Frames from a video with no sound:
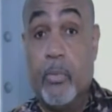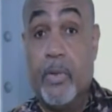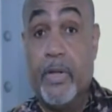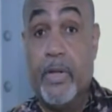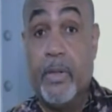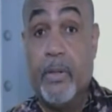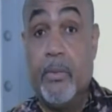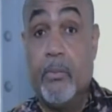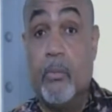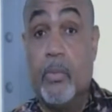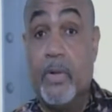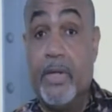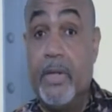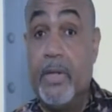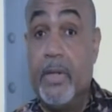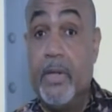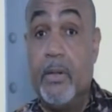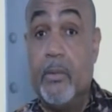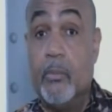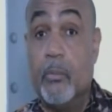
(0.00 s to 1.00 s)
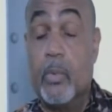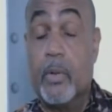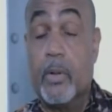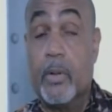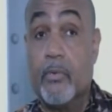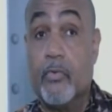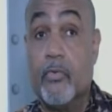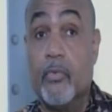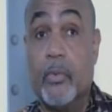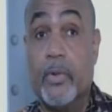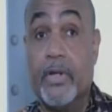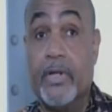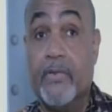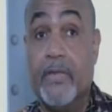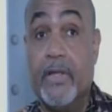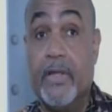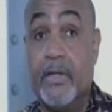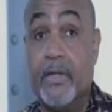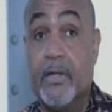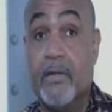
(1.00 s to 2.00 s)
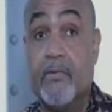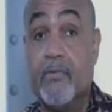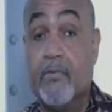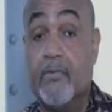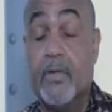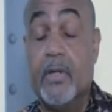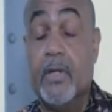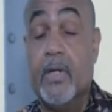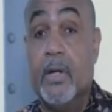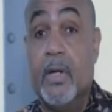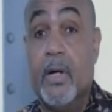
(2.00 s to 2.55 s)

We were doing things